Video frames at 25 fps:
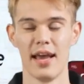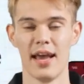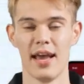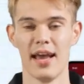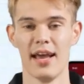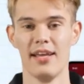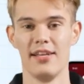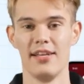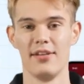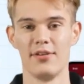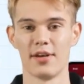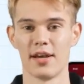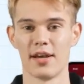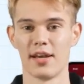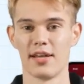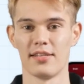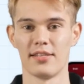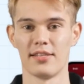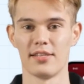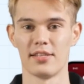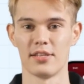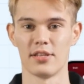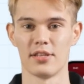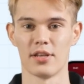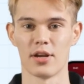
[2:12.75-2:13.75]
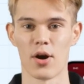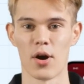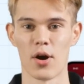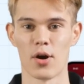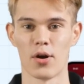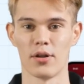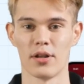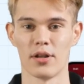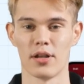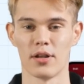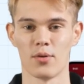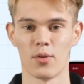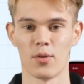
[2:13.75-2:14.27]
AnyTrans is an
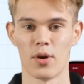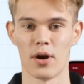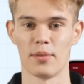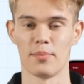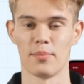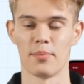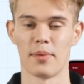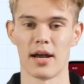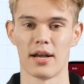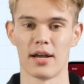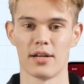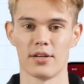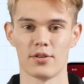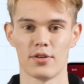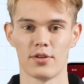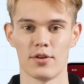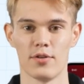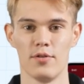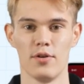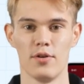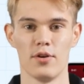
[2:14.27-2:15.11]
all-in-one manager